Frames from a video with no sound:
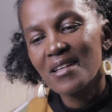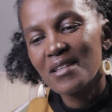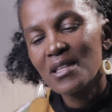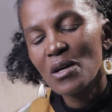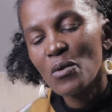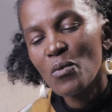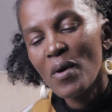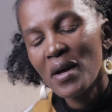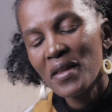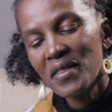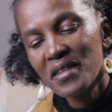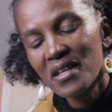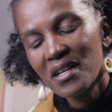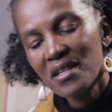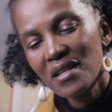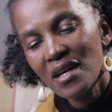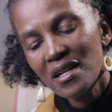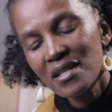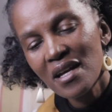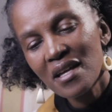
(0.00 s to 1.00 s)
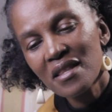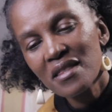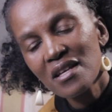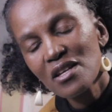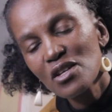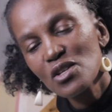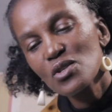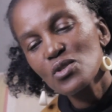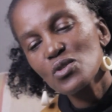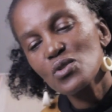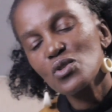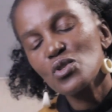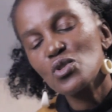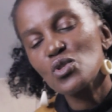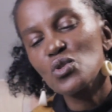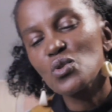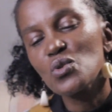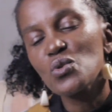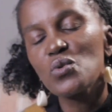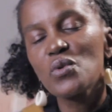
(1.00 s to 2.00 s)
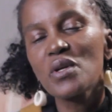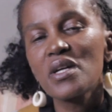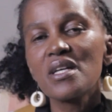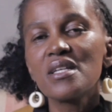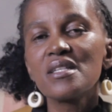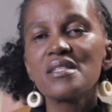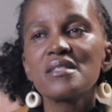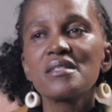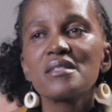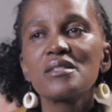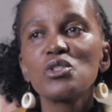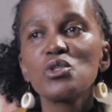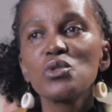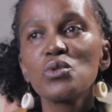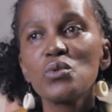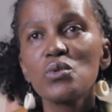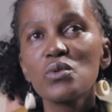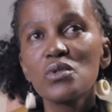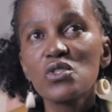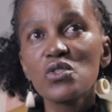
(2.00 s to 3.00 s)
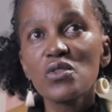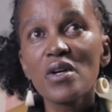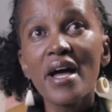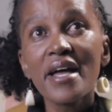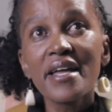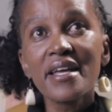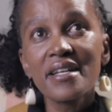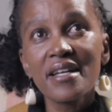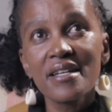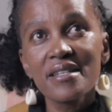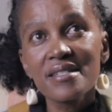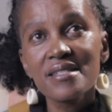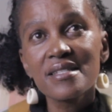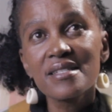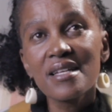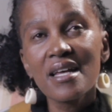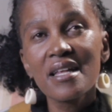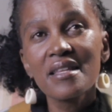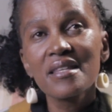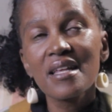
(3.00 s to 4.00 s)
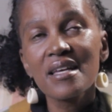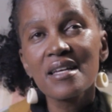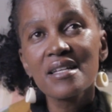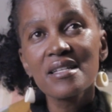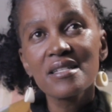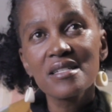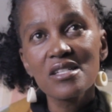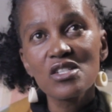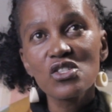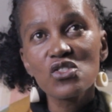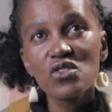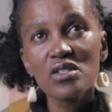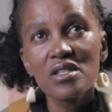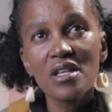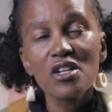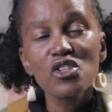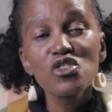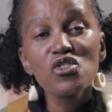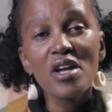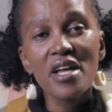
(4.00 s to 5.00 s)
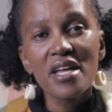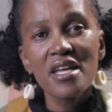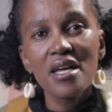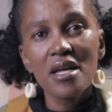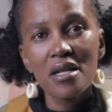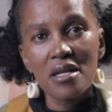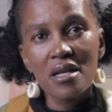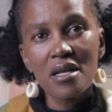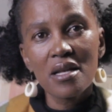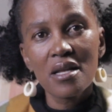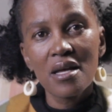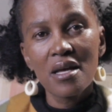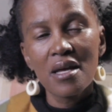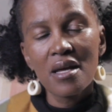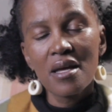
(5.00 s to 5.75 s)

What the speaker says: the one thing that I think you should do is to try and understand the industry that you're in,